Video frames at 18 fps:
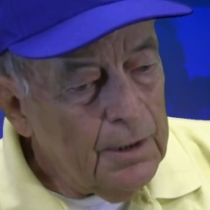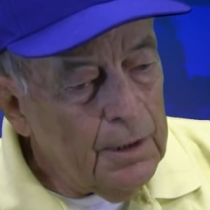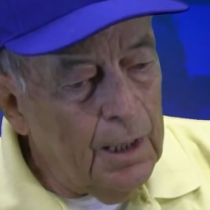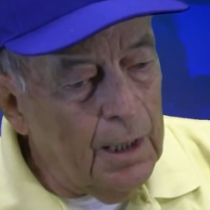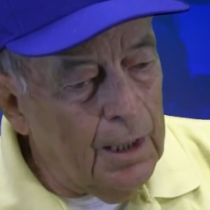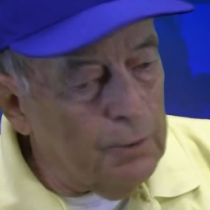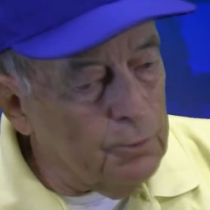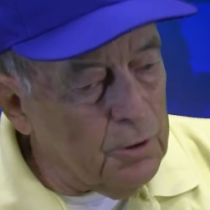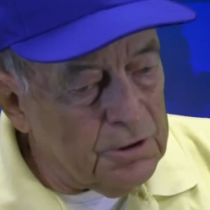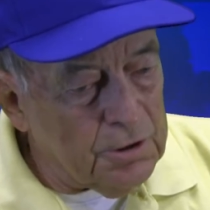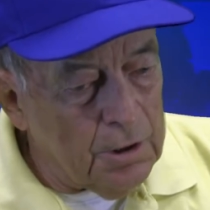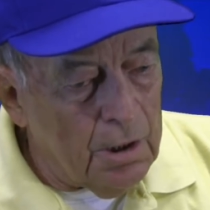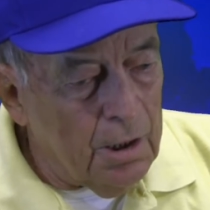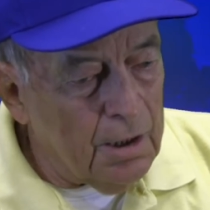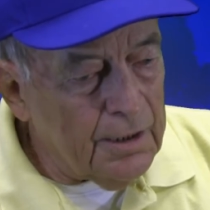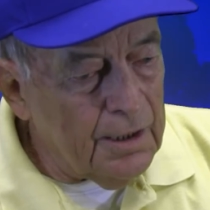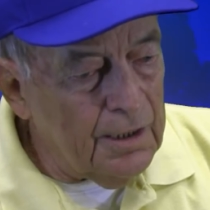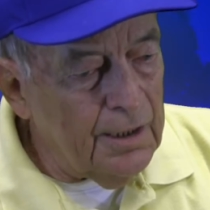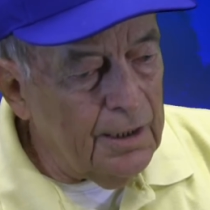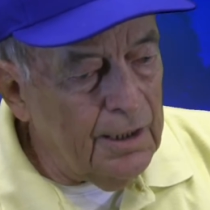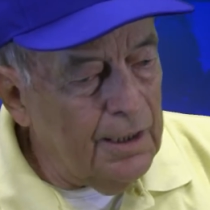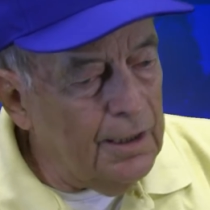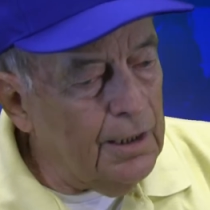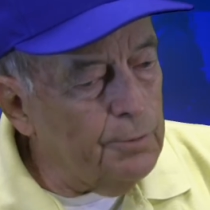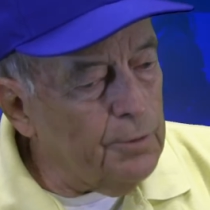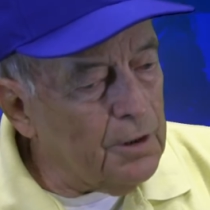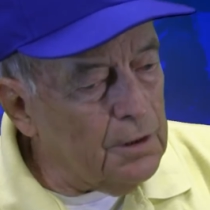I was lucky
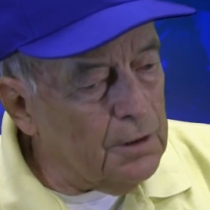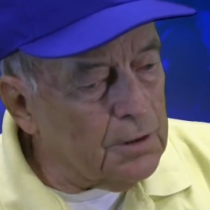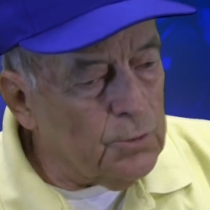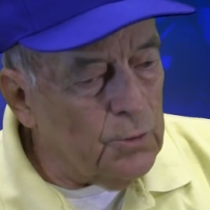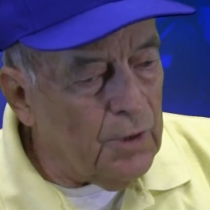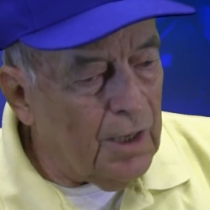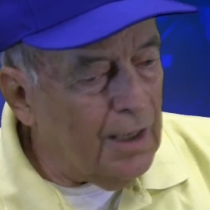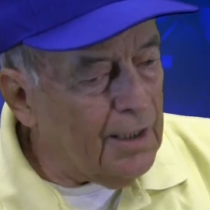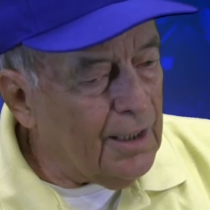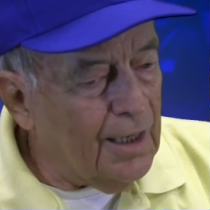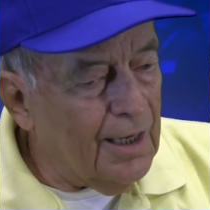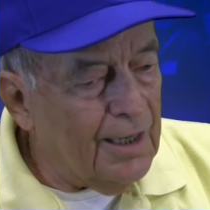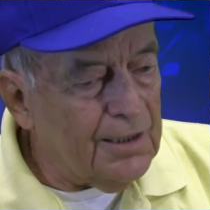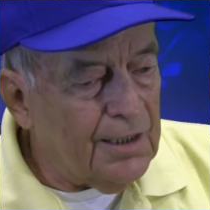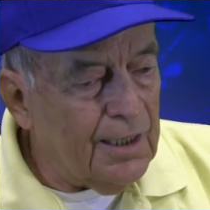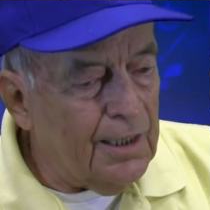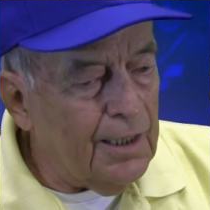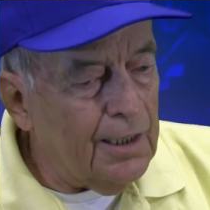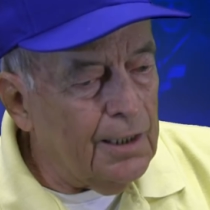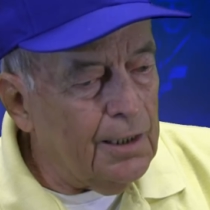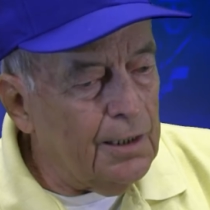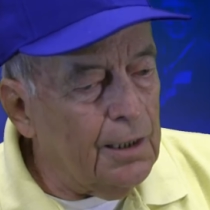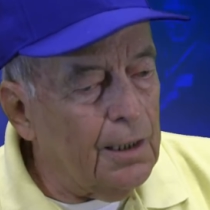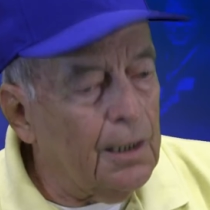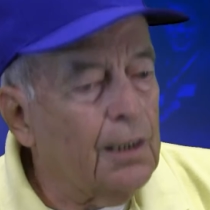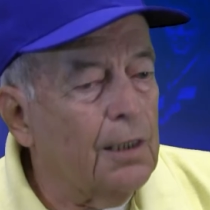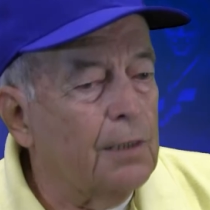again, because when I got there,
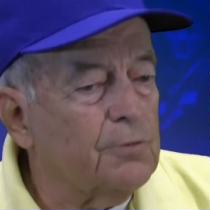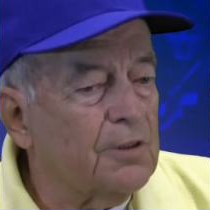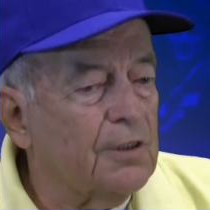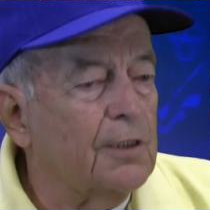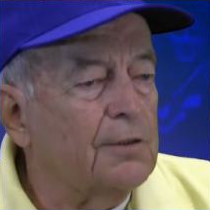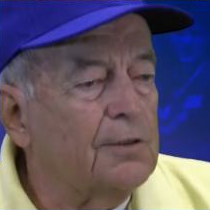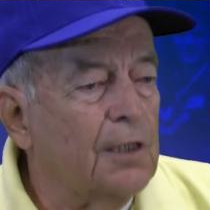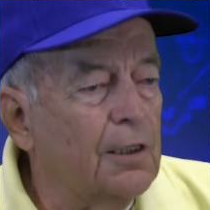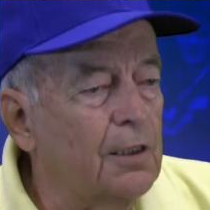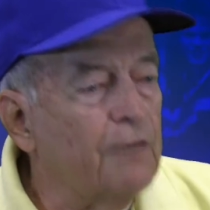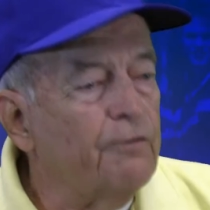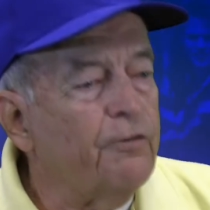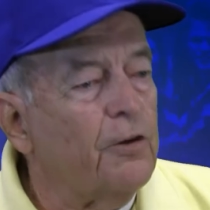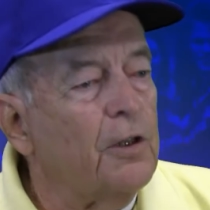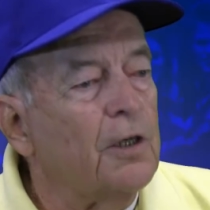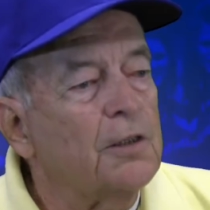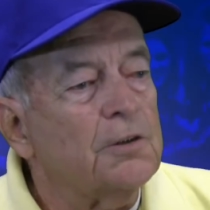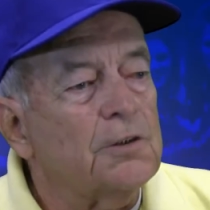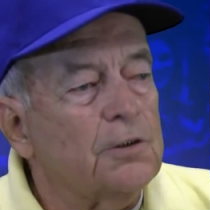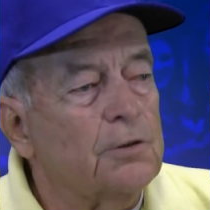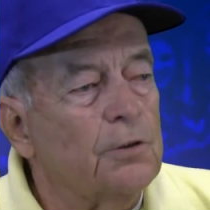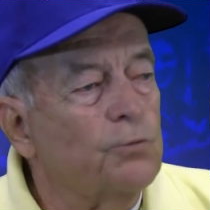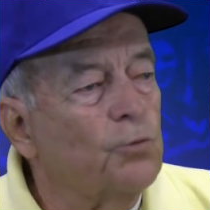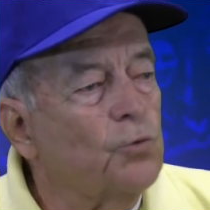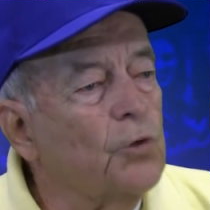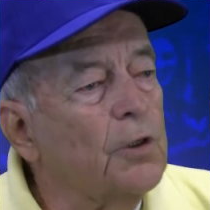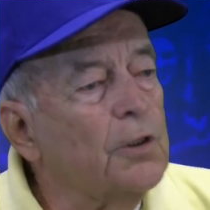here comes this influx
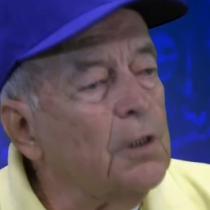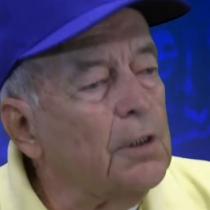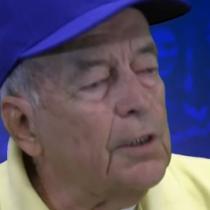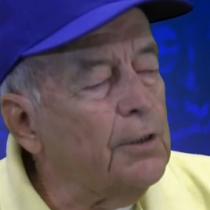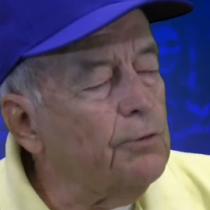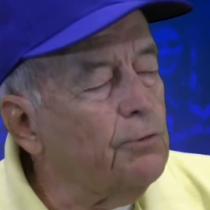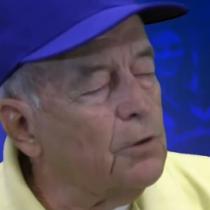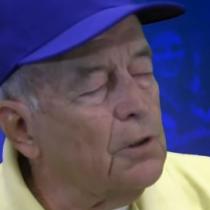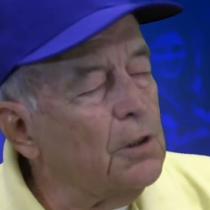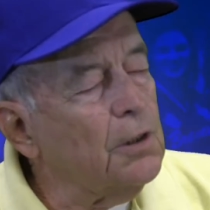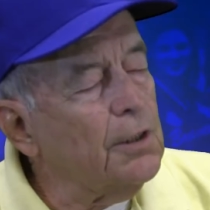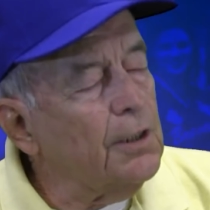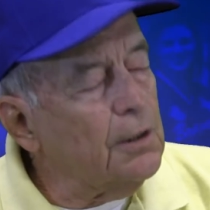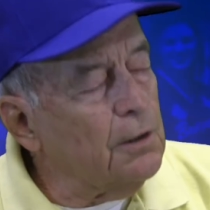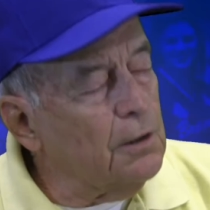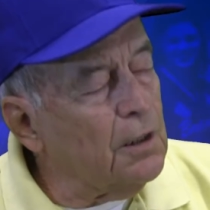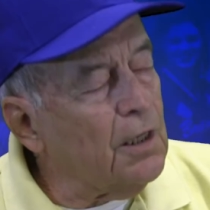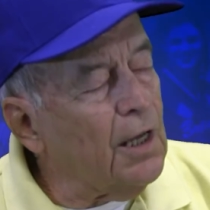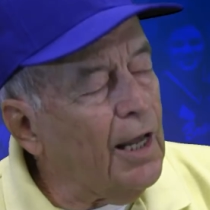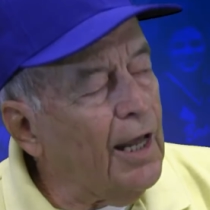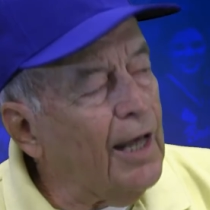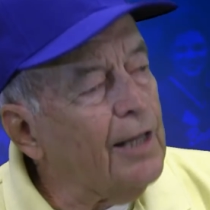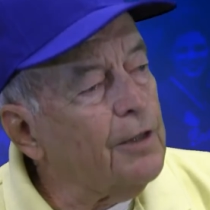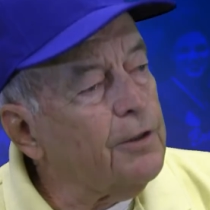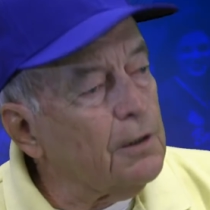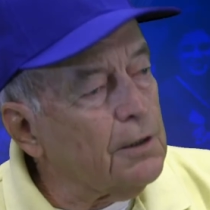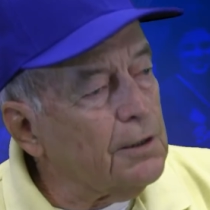of really, really good
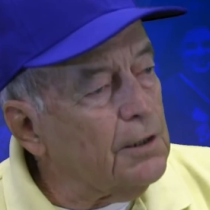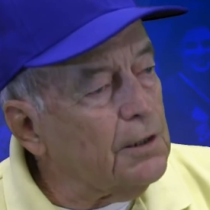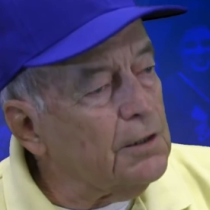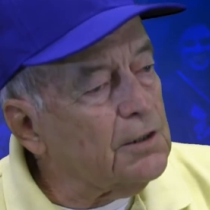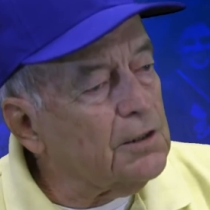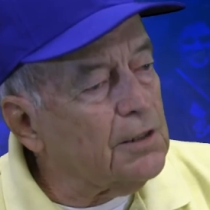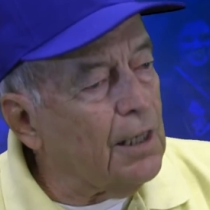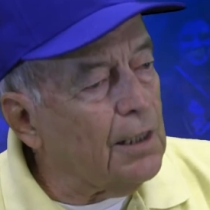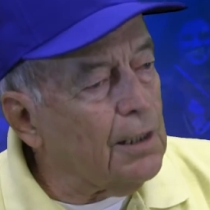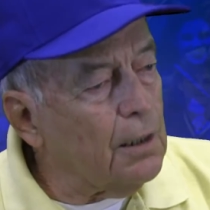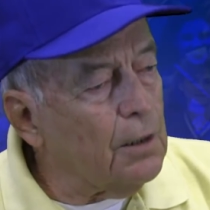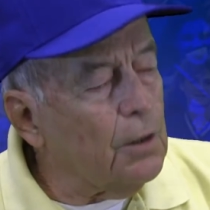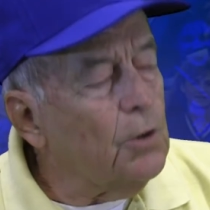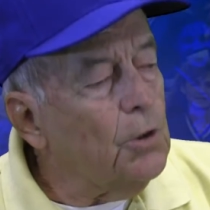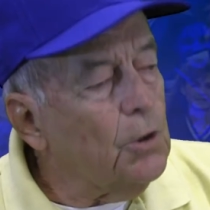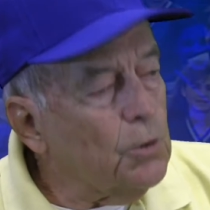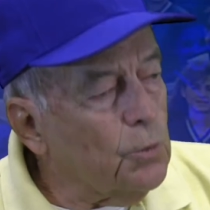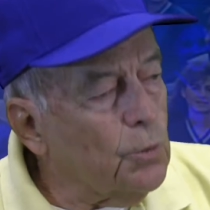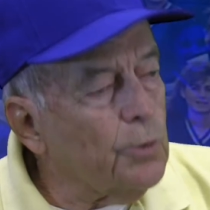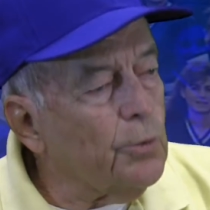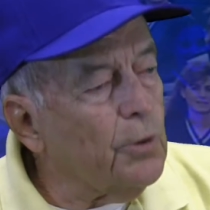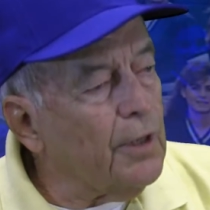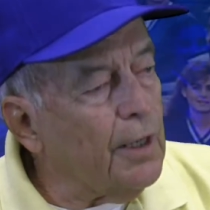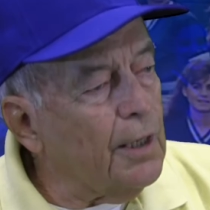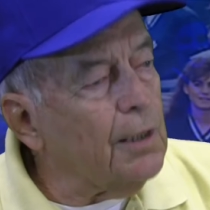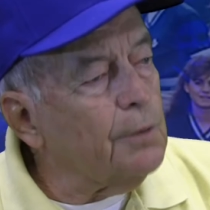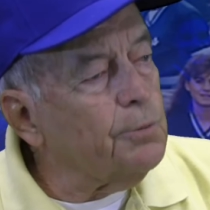athletes that we
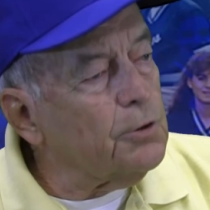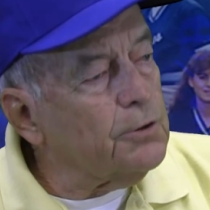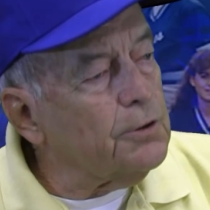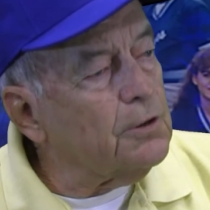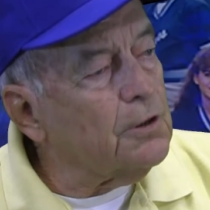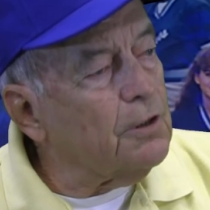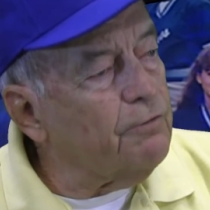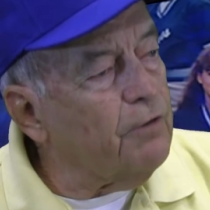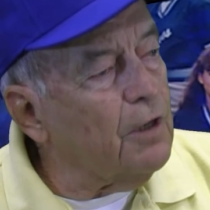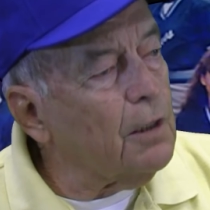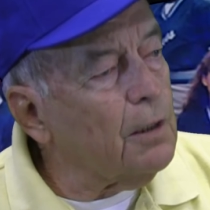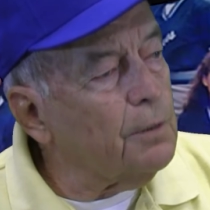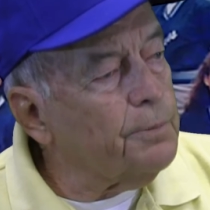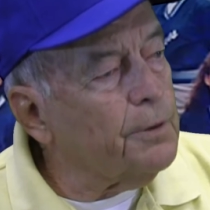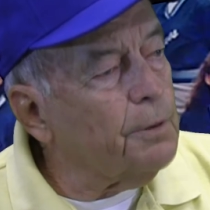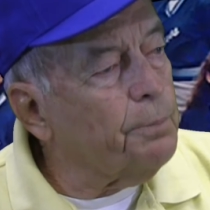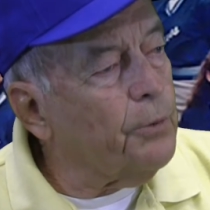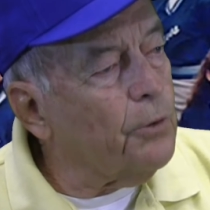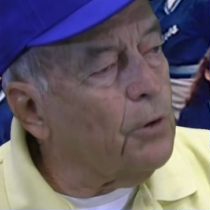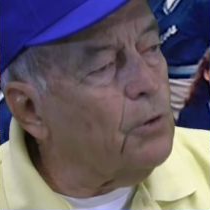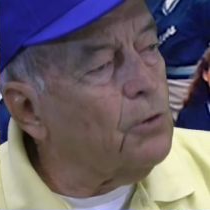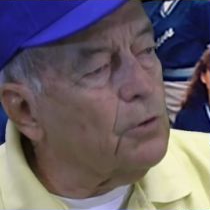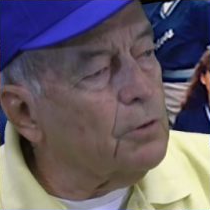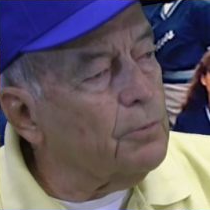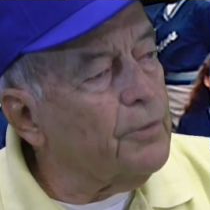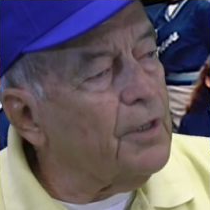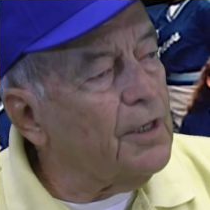were able to develop the
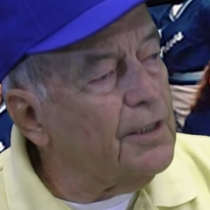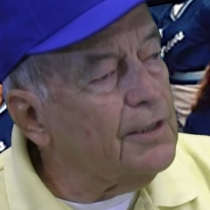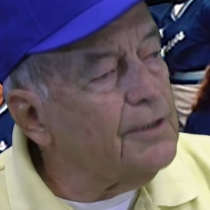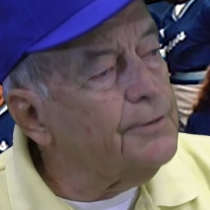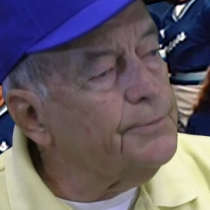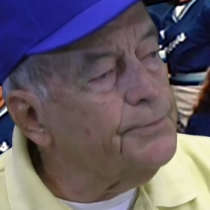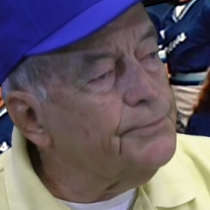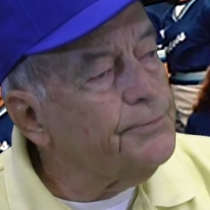program there.